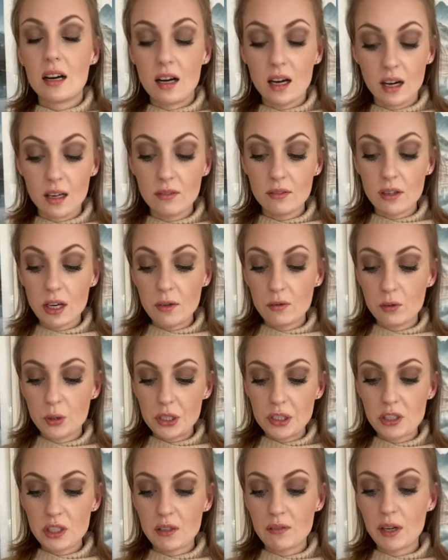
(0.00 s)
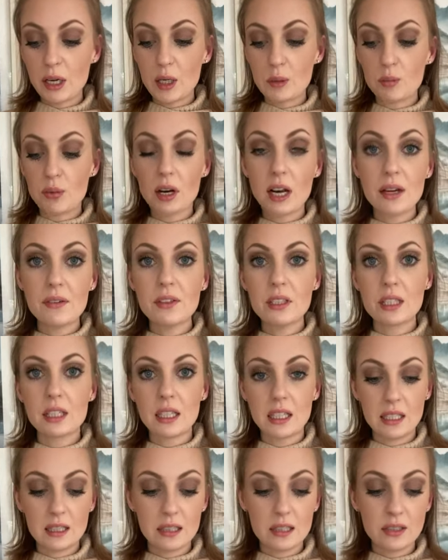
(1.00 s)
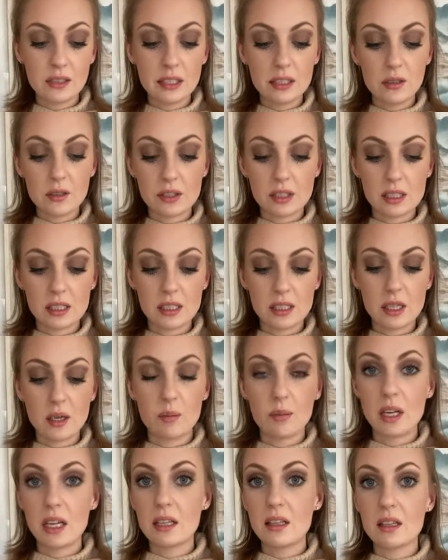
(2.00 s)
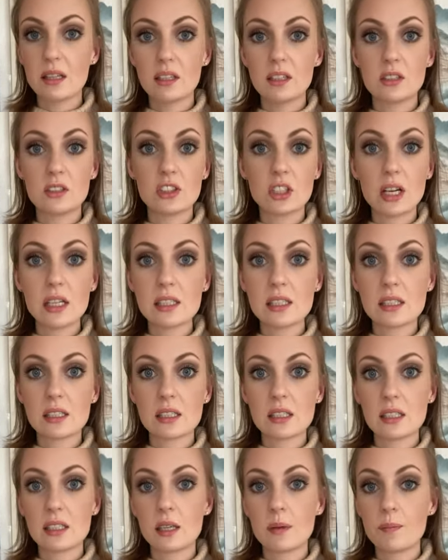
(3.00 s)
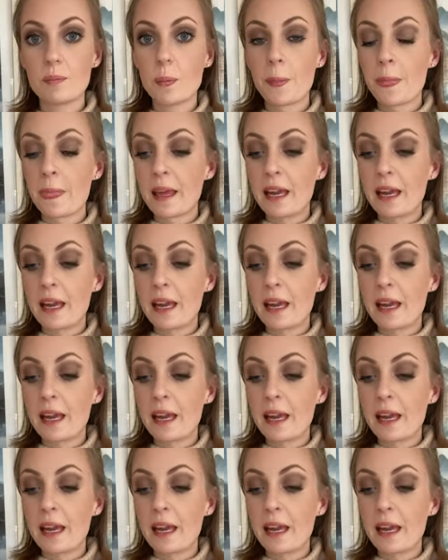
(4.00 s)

un unfortunately very prevalent in the legal system, in the justice system,